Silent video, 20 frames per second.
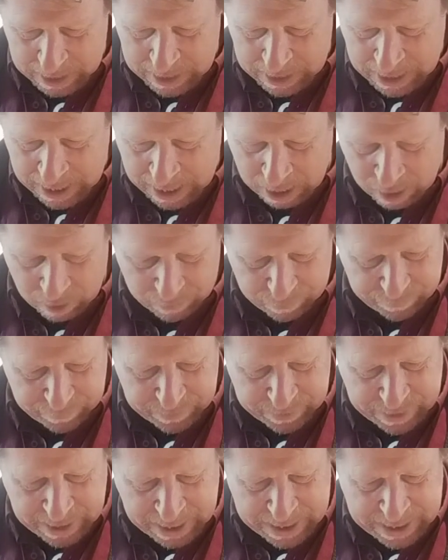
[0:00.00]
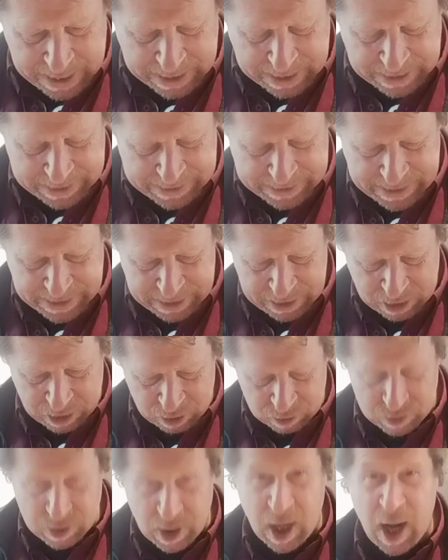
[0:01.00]
Now, then it
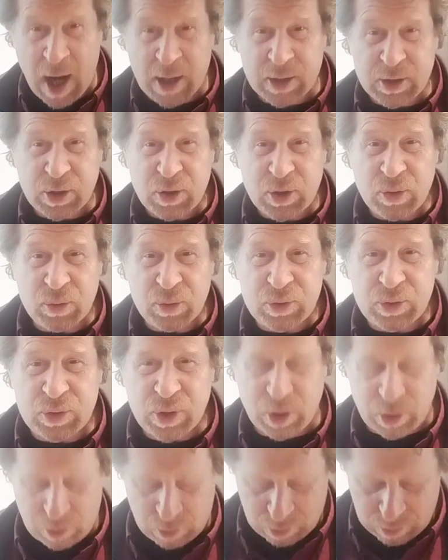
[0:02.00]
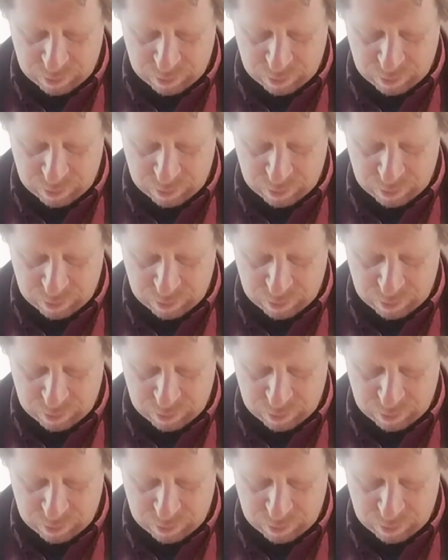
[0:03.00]
continues, Article 2.